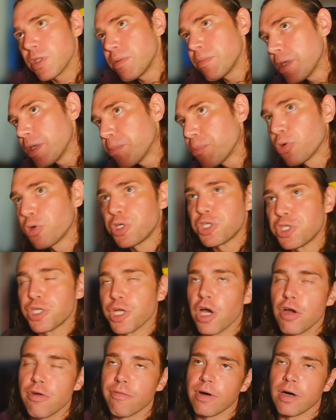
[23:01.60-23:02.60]
be pushed
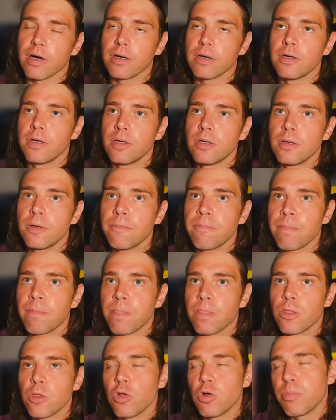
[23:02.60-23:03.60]
over.
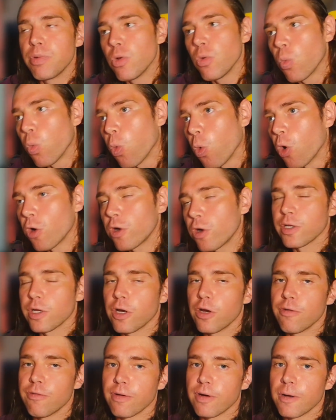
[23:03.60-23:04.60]
You'll be walked
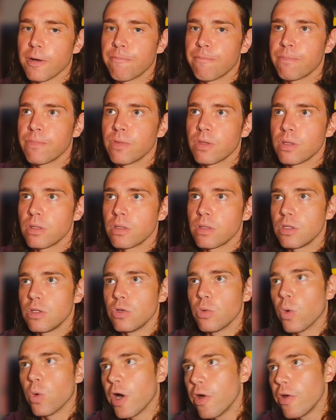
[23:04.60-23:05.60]
over.
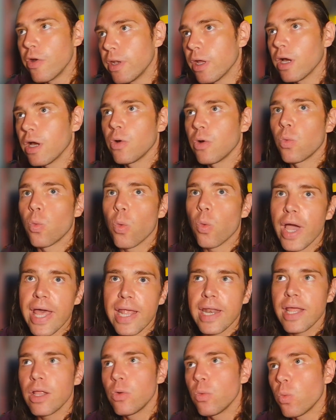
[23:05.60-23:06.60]
You won't know
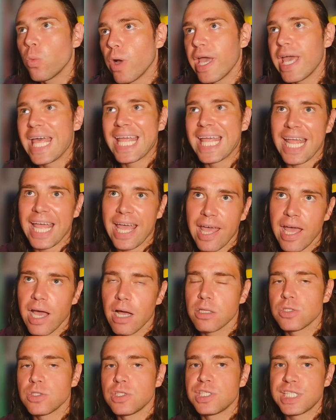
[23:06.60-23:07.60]
when and where and
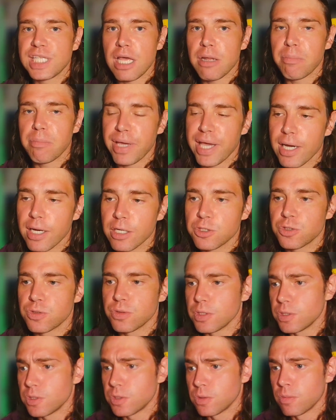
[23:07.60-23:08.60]
how to set
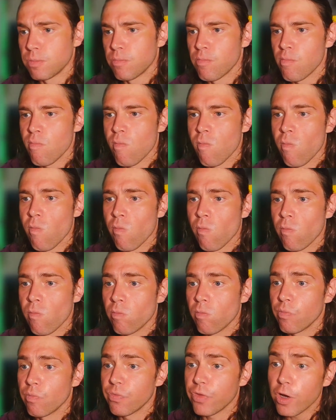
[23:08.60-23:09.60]
boundaries.
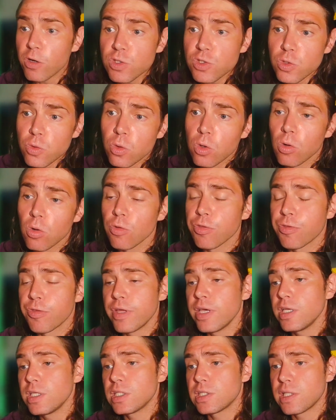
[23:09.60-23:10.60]
Those are all
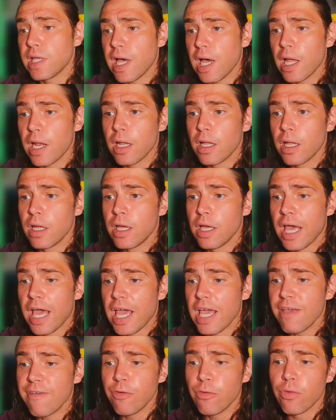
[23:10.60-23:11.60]
things that
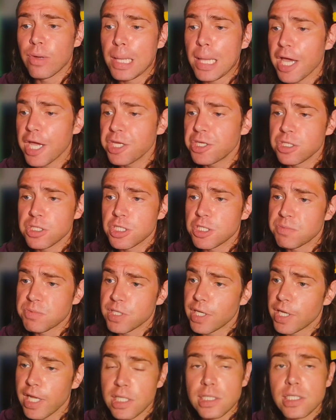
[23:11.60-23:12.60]
even relationships
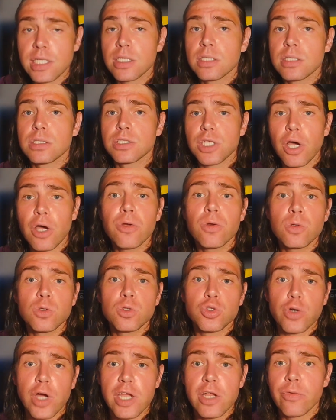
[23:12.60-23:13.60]
that end in total
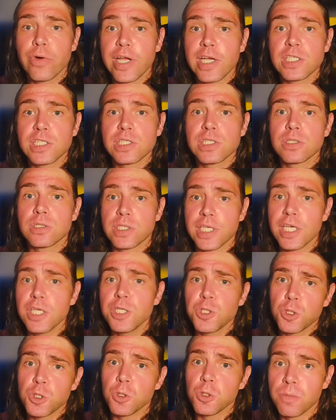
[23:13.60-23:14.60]
train wrecks
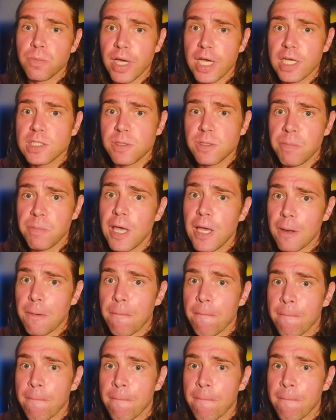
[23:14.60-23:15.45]
teach you as a man.